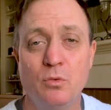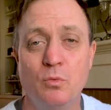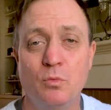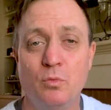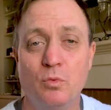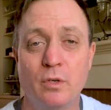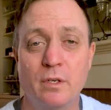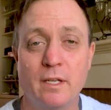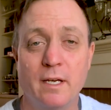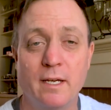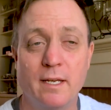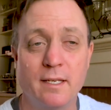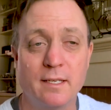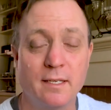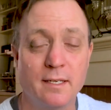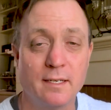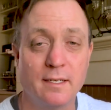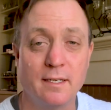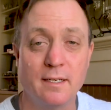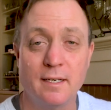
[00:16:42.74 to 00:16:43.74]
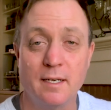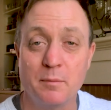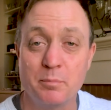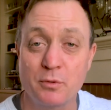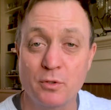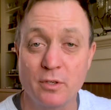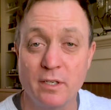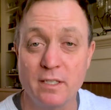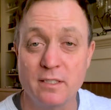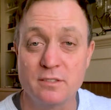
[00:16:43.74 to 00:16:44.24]
Would I
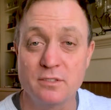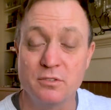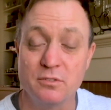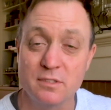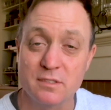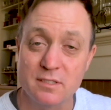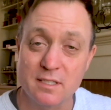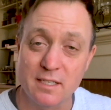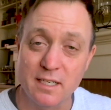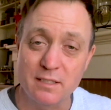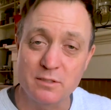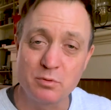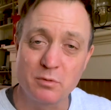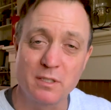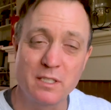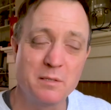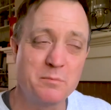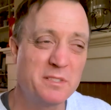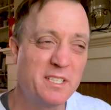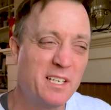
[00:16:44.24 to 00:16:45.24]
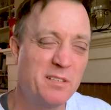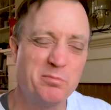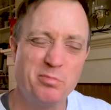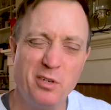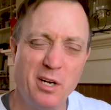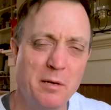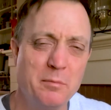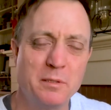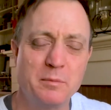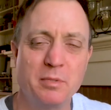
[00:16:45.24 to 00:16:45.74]
upgrade as soon as the next one comes out?
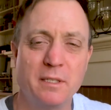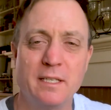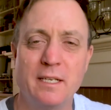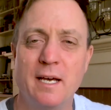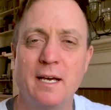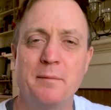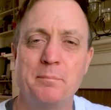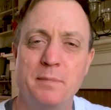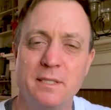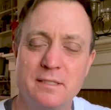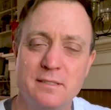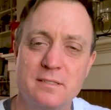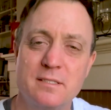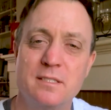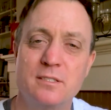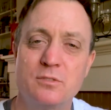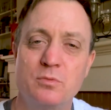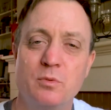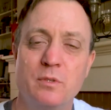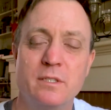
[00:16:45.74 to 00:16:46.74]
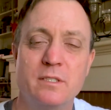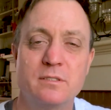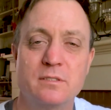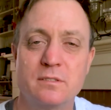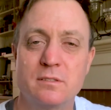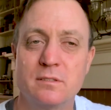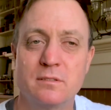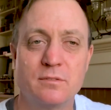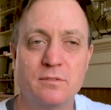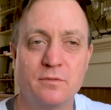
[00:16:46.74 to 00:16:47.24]
Probably not, because this one
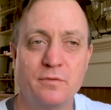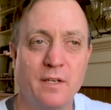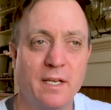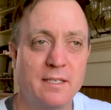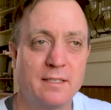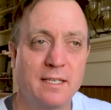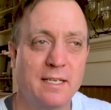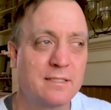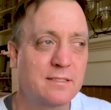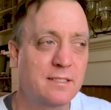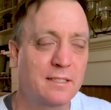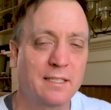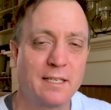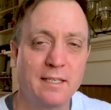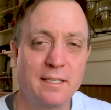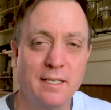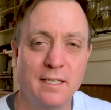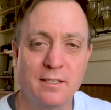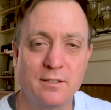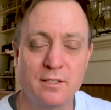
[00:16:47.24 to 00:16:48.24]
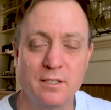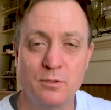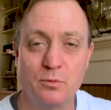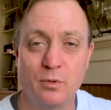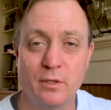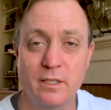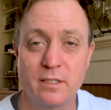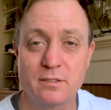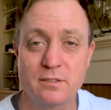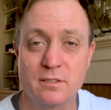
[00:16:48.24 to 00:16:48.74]
is fantastic. I can't think
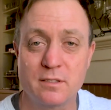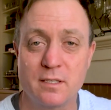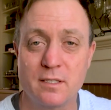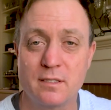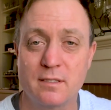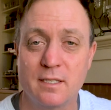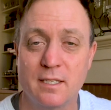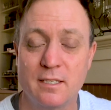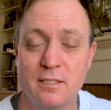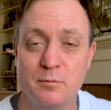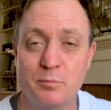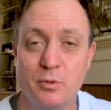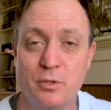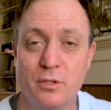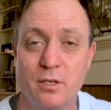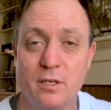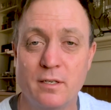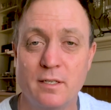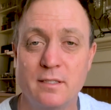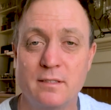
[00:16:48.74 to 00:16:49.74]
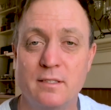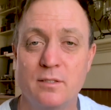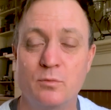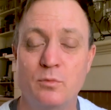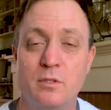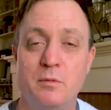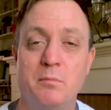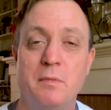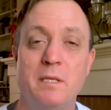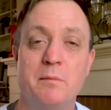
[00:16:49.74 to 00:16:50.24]
what else that they could put on it that
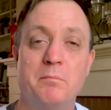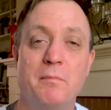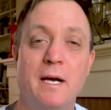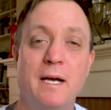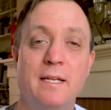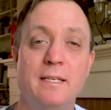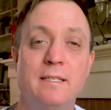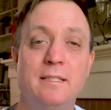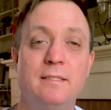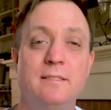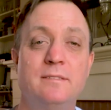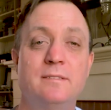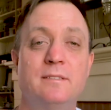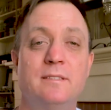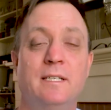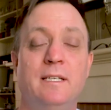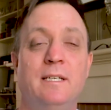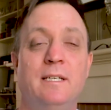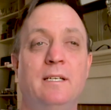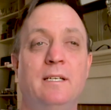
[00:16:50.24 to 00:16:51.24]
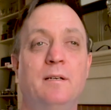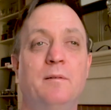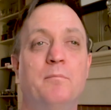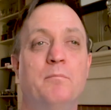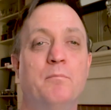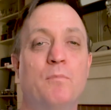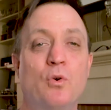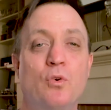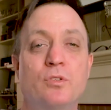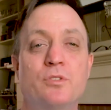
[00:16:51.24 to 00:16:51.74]
would meet my needs
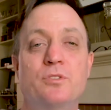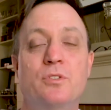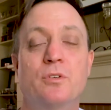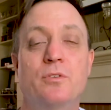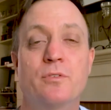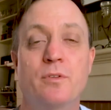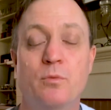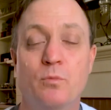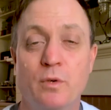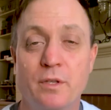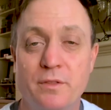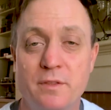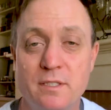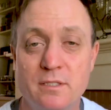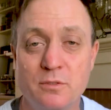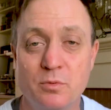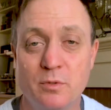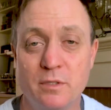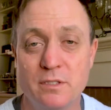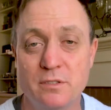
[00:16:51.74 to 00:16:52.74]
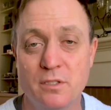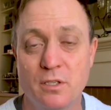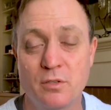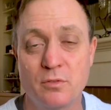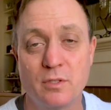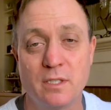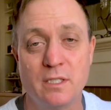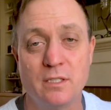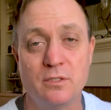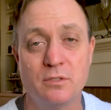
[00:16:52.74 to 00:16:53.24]
more so than what this one is
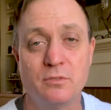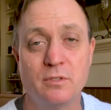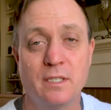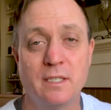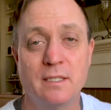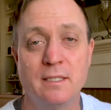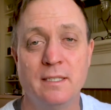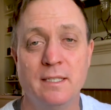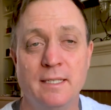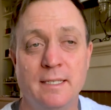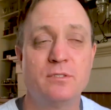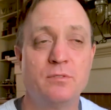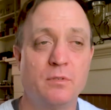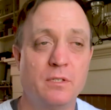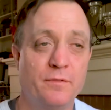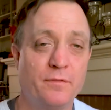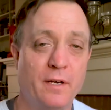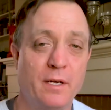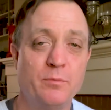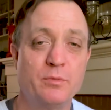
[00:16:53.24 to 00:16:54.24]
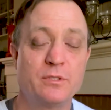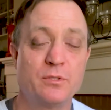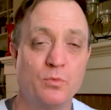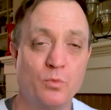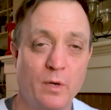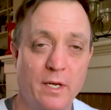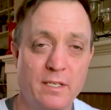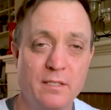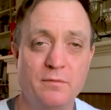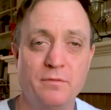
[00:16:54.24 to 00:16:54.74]
already doing. If I was a
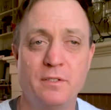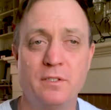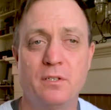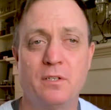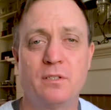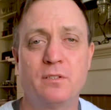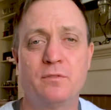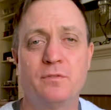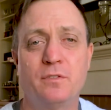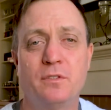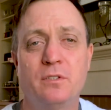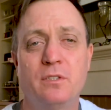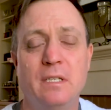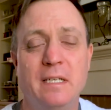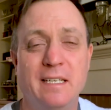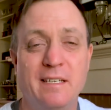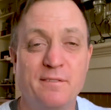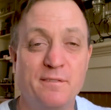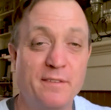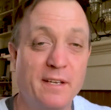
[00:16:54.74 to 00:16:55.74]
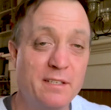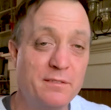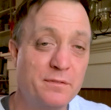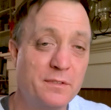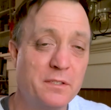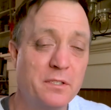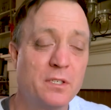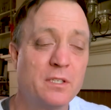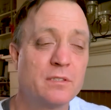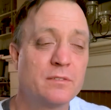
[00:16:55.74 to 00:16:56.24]
wedding photographer, an event
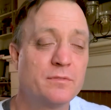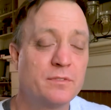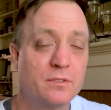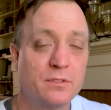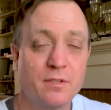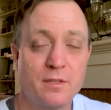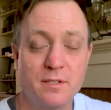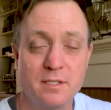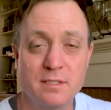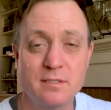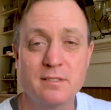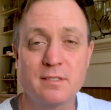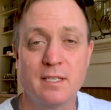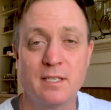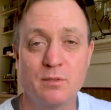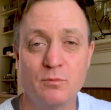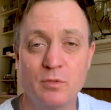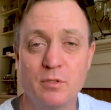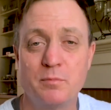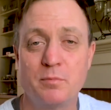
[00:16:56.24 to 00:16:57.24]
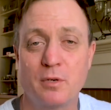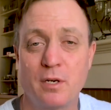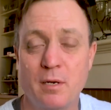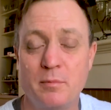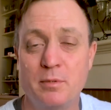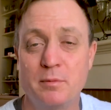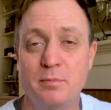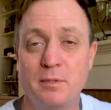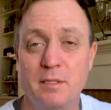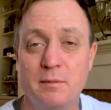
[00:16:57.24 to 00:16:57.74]
photographer, this thing would
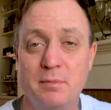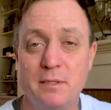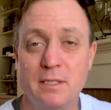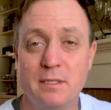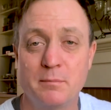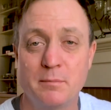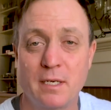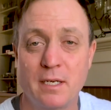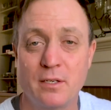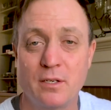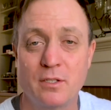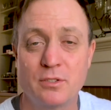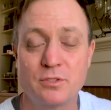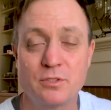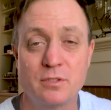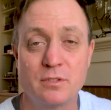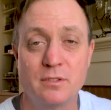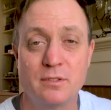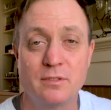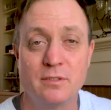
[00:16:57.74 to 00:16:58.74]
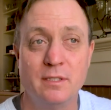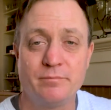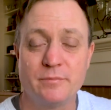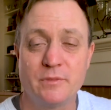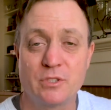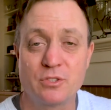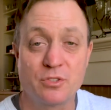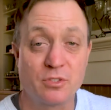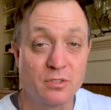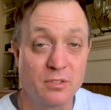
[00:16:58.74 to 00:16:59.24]
probably be in my arsenal.
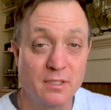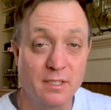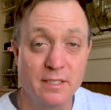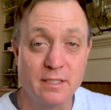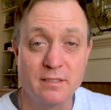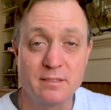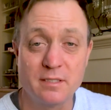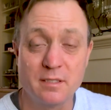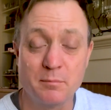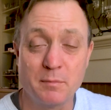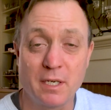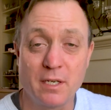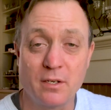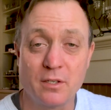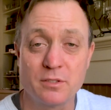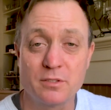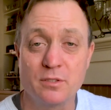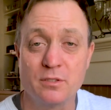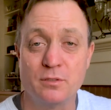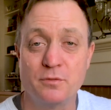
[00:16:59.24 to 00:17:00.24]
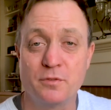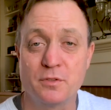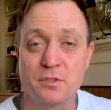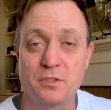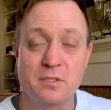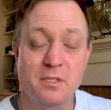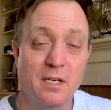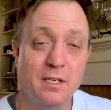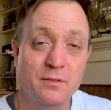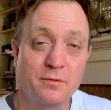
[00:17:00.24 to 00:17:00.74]
Certainly it's in my arsenal for
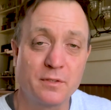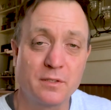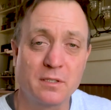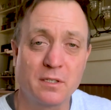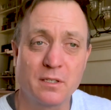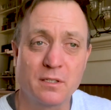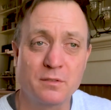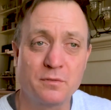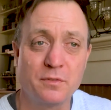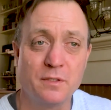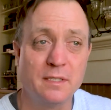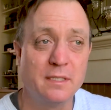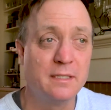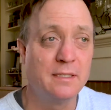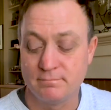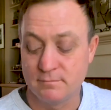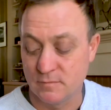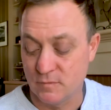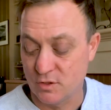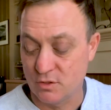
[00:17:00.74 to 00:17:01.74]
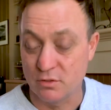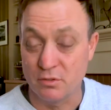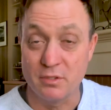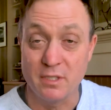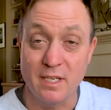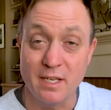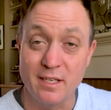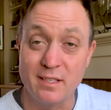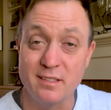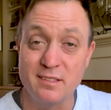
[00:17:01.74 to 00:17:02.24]
stock photography. So
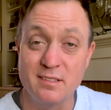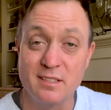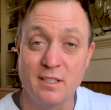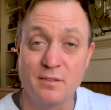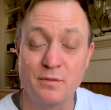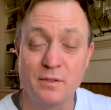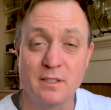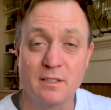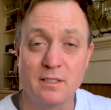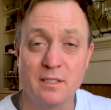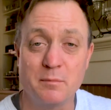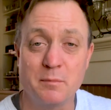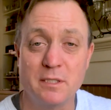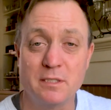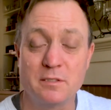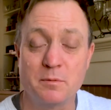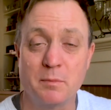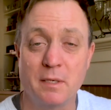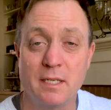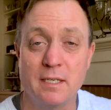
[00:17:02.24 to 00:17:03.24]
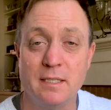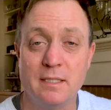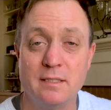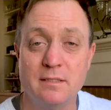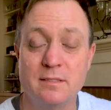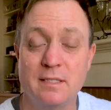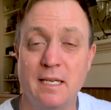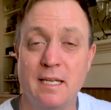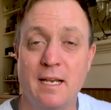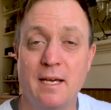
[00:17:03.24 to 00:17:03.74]
yeah, it definitely meets my
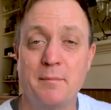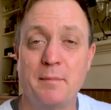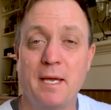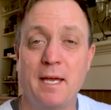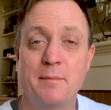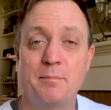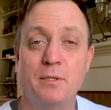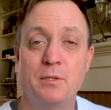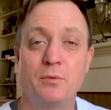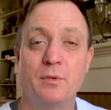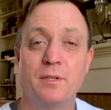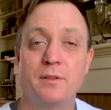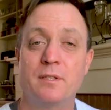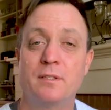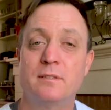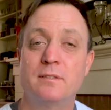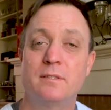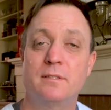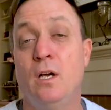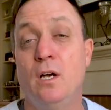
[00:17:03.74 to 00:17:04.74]
needs and I'm happy with it.